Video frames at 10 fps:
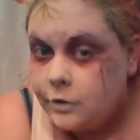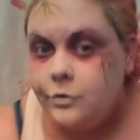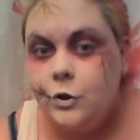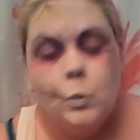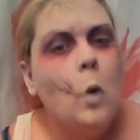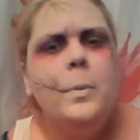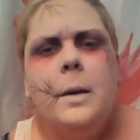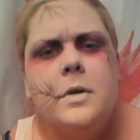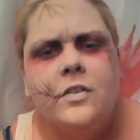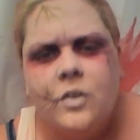You won't be
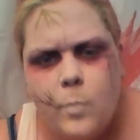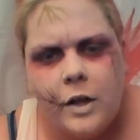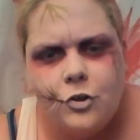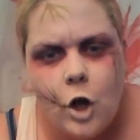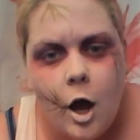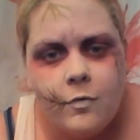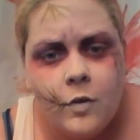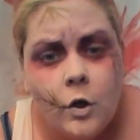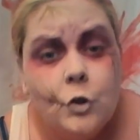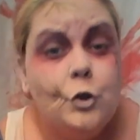able to smudge it
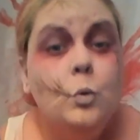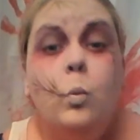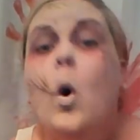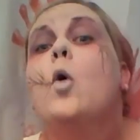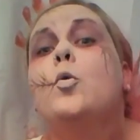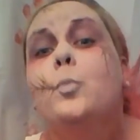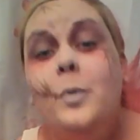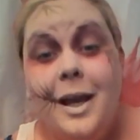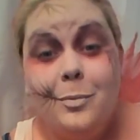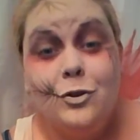off. You won't
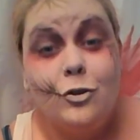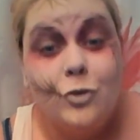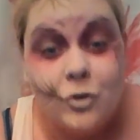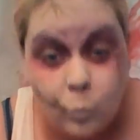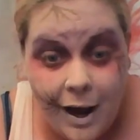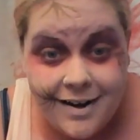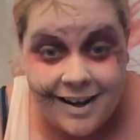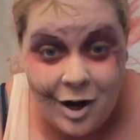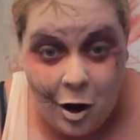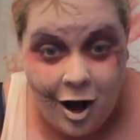be able to sweat
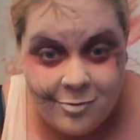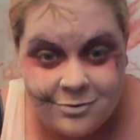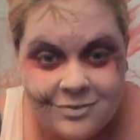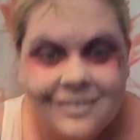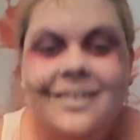it off.